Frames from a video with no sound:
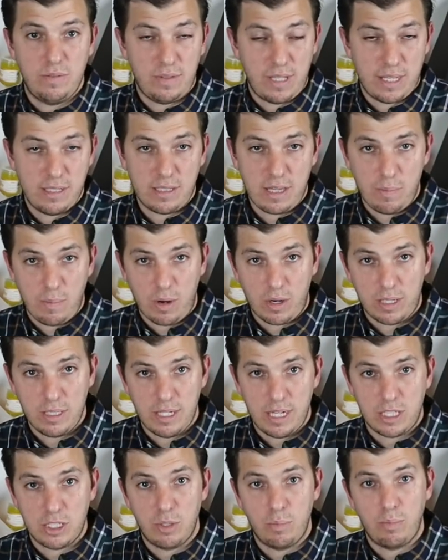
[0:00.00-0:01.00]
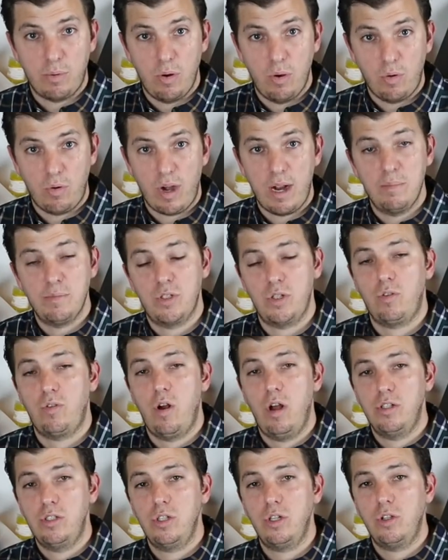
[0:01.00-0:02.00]
of Landscape Architecture programs
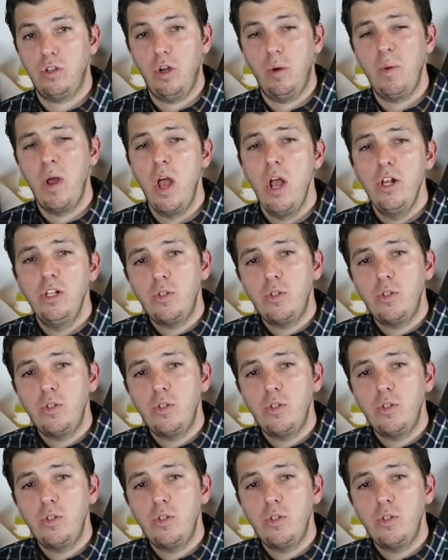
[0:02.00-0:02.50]
across the globe,